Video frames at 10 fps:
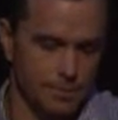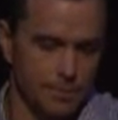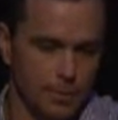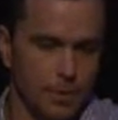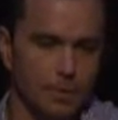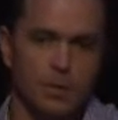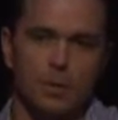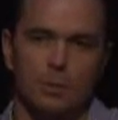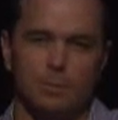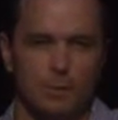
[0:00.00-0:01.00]
Not the
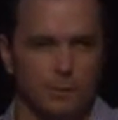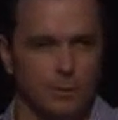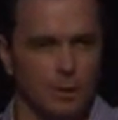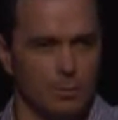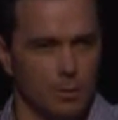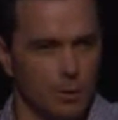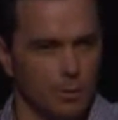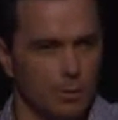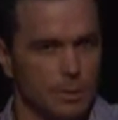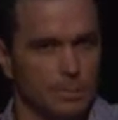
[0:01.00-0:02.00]
type of environment you want
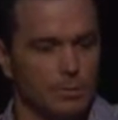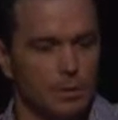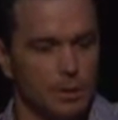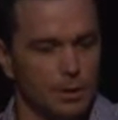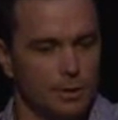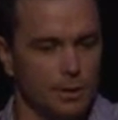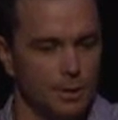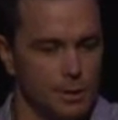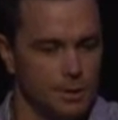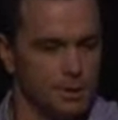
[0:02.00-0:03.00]
to be providing your
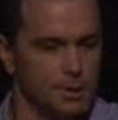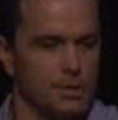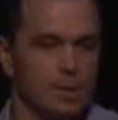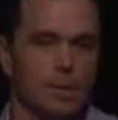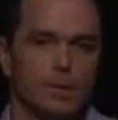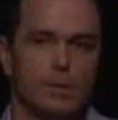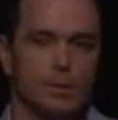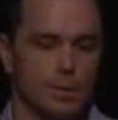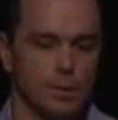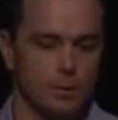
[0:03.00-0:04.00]
clinicians when
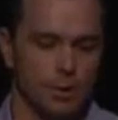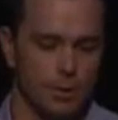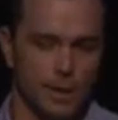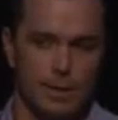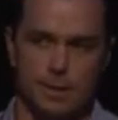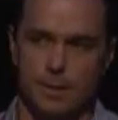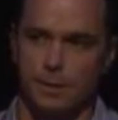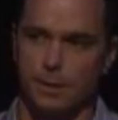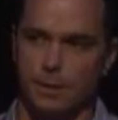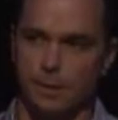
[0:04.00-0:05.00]
they're trying to access your
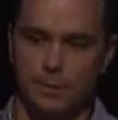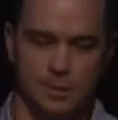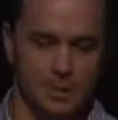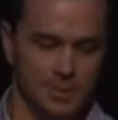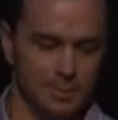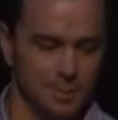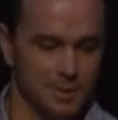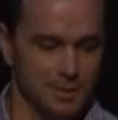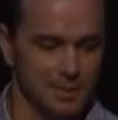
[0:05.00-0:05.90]
clinical systems.